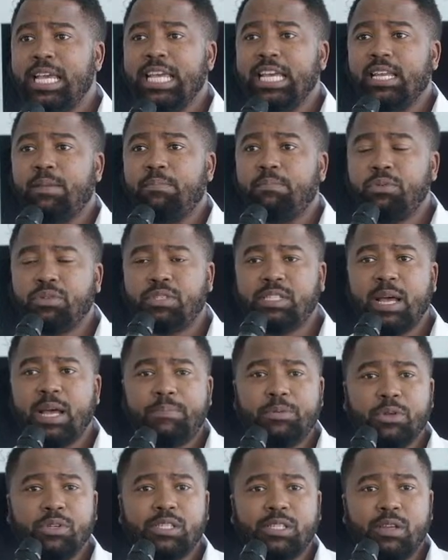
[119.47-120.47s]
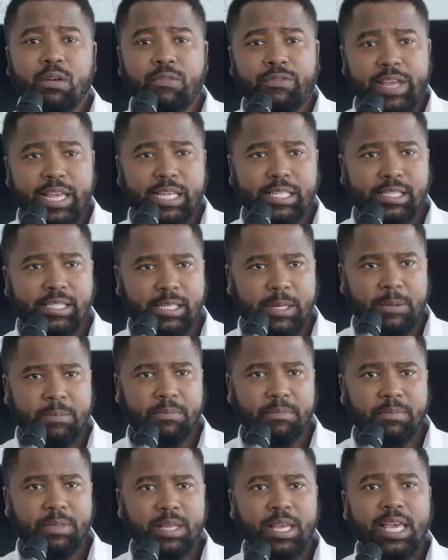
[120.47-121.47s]
it boosts up your self-esteem.
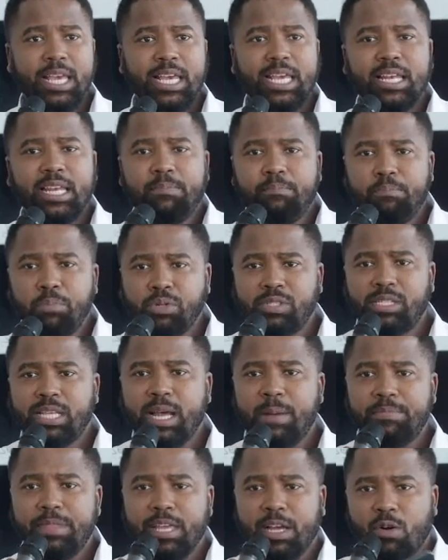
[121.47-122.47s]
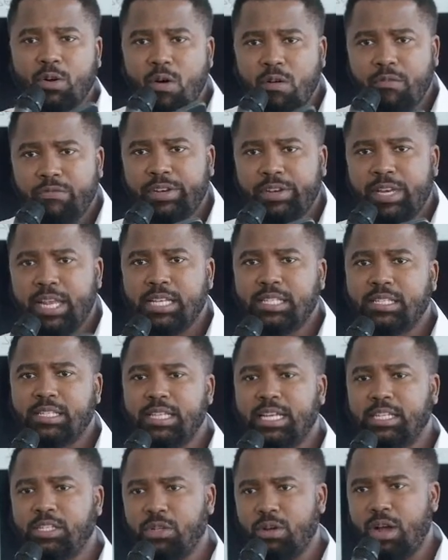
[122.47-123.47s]
It boosts up the confidence
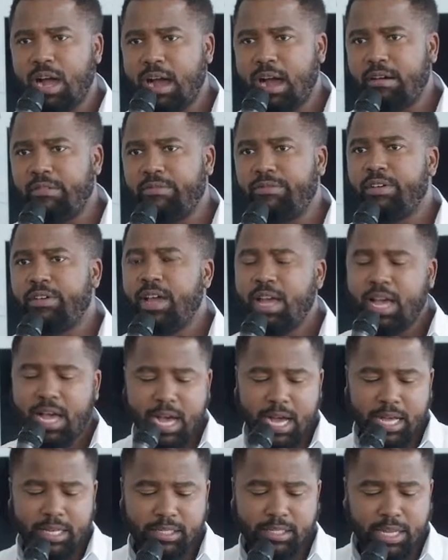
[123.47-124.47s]
that you have as